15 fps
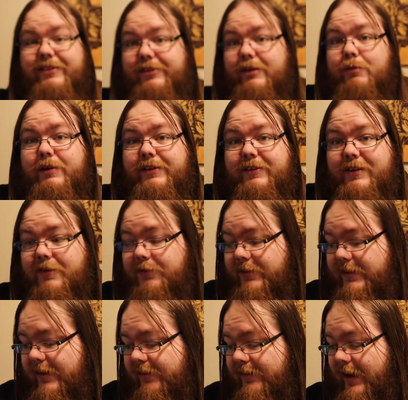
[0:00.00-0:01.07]
see what's
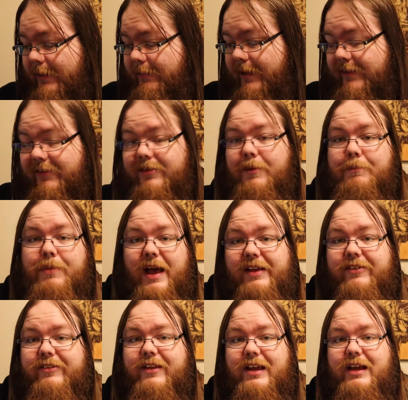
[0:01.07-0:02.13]
different this time. That's the
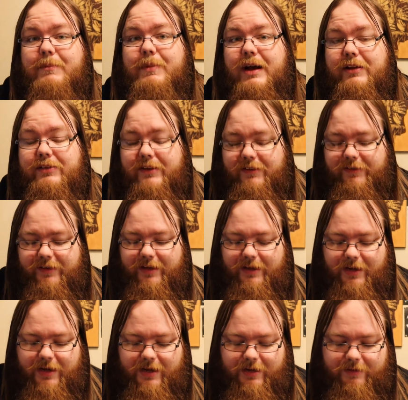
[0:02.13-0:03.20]
best thing about this
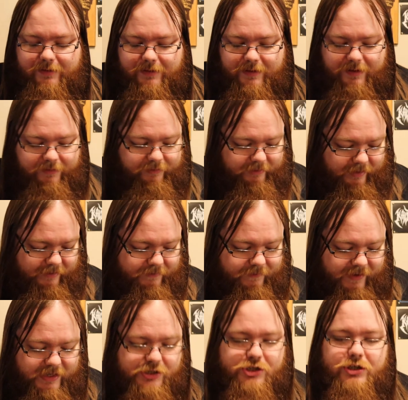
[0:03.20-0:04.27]
this
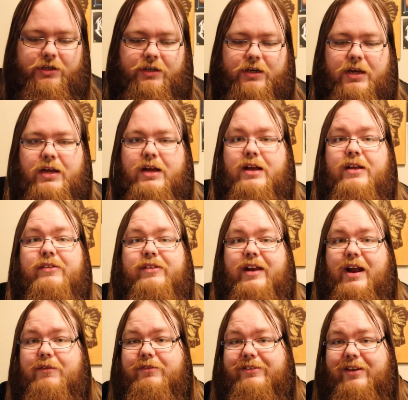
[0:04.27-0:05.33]
adventure, is that
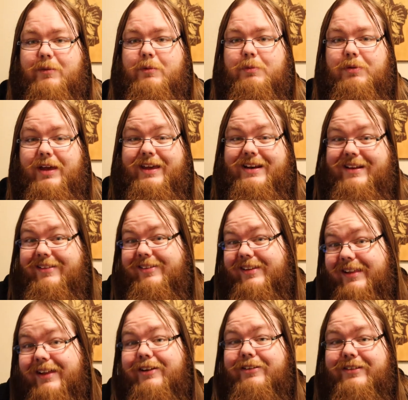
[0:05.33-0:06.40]
every time you play it, it's a
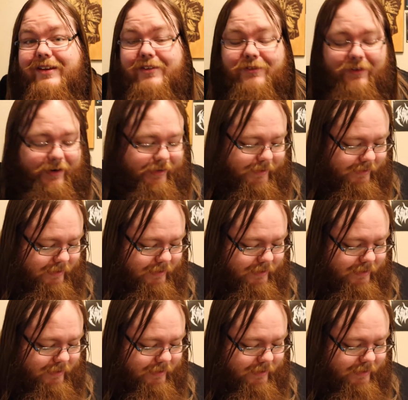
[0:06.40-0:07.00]
little different.